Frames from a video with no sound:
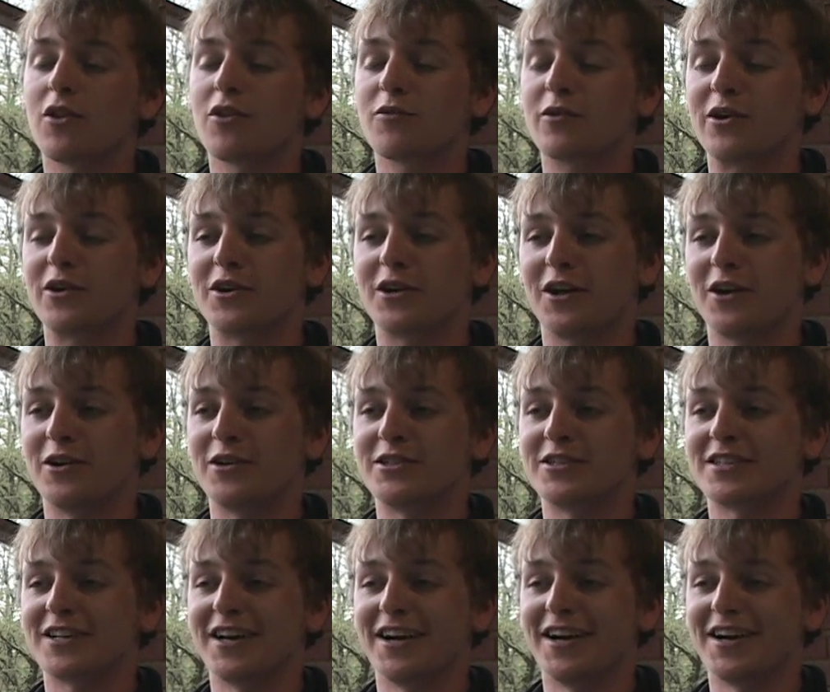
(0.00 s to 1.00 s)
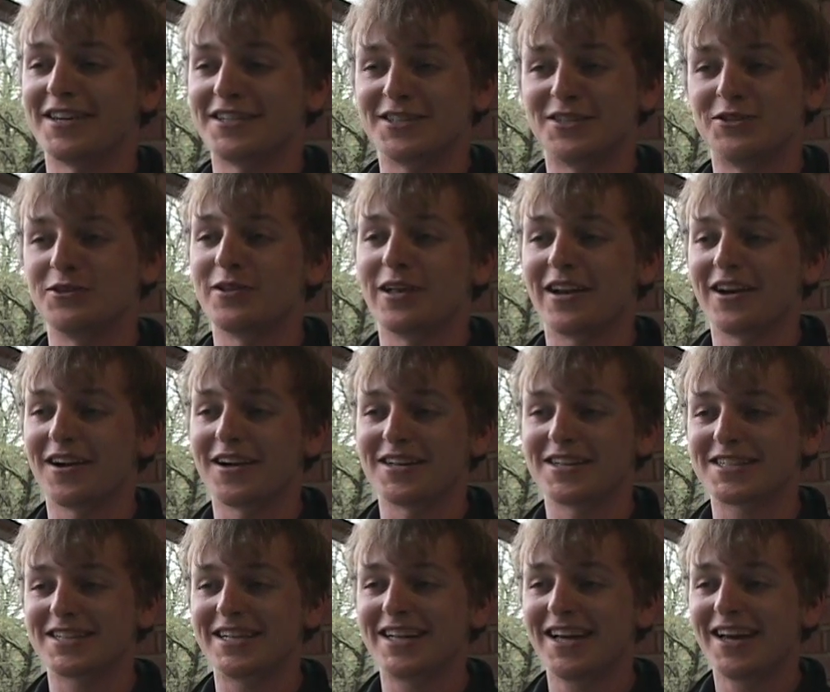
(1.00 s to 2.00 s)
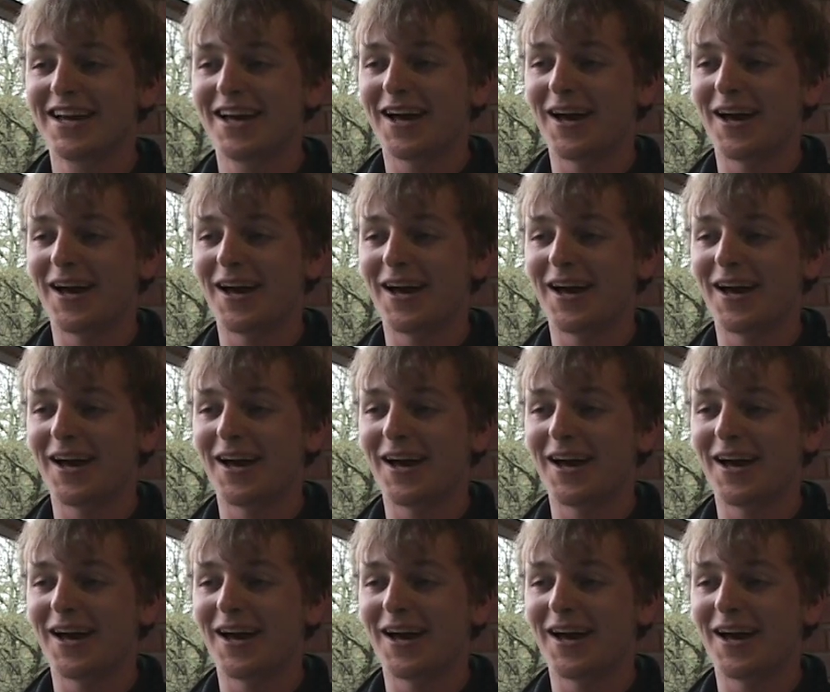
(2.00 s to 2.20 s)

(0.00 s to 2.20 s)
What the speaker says: than $300 to do that, honestly.